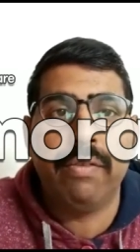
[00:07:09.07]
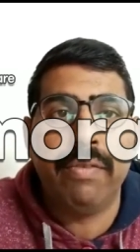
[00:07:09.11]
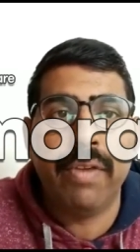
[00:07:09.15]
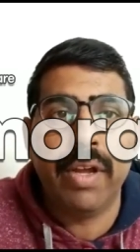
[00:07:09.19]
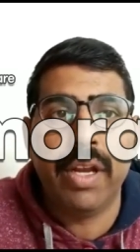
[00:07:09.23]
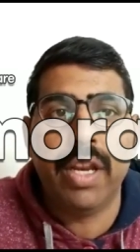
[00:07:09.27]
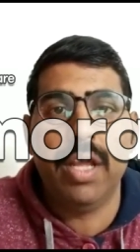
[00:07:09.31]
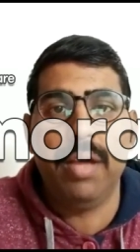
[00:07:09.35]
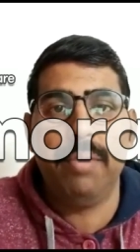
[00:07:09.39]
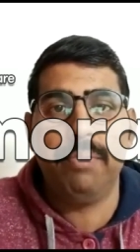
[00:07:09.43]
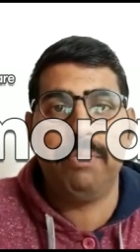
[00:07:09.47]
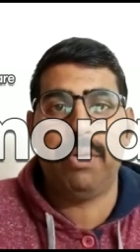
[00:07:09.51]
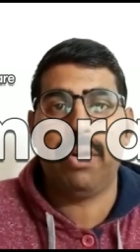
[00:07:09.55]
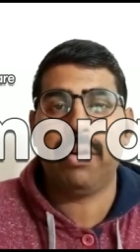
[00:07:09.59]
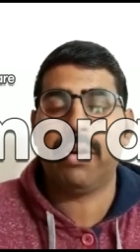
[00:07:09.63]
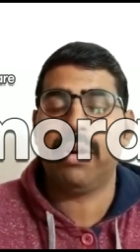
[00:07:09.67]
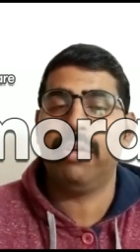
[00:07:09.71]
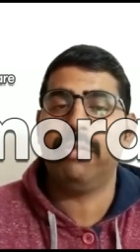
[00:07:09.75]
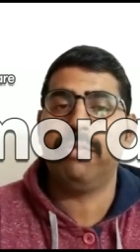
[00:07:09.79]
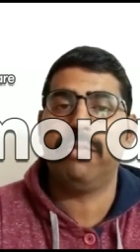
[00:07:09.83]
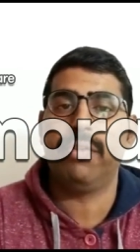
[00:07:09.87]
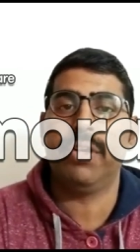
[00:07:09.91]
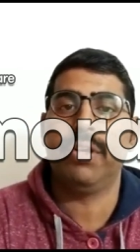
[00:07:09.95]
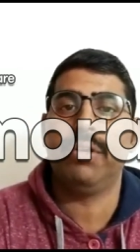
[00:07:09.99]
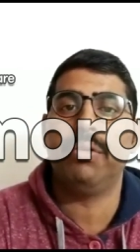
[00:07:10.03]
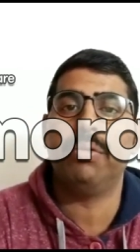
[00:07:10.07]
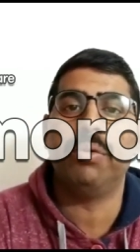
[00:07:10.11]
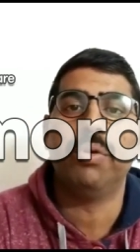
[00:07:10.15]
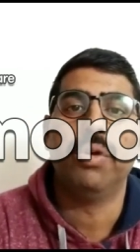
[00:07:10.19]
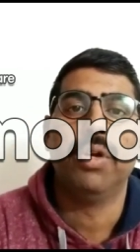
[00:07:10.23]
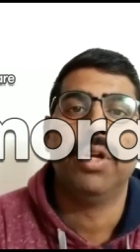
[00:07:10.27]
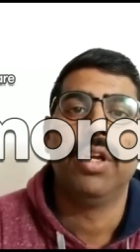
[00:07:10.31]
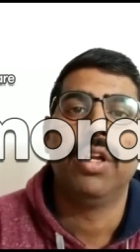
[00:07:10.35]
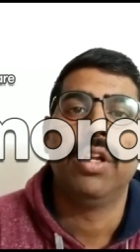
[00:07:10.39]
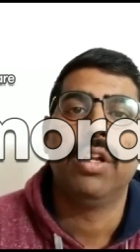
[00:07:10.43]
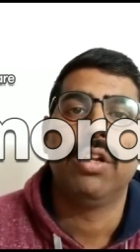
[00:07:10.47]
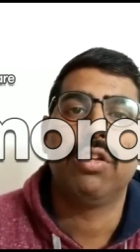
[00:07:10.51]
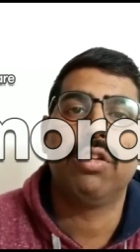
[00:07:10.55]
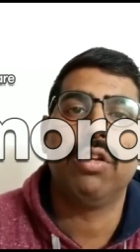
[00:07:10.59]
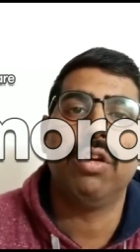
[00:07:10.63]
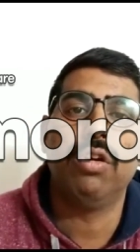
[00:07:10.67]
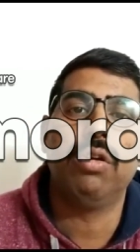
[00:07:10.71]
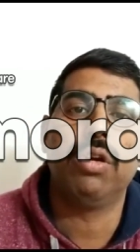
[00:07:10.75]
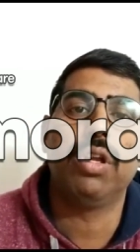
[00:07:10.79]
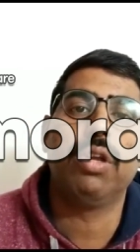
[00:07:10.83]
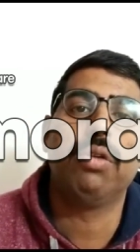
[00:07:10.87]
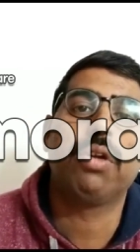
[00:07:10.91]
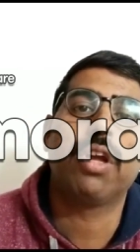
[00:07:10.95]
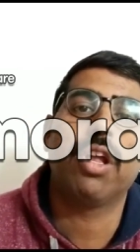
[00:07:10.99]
very important for you so you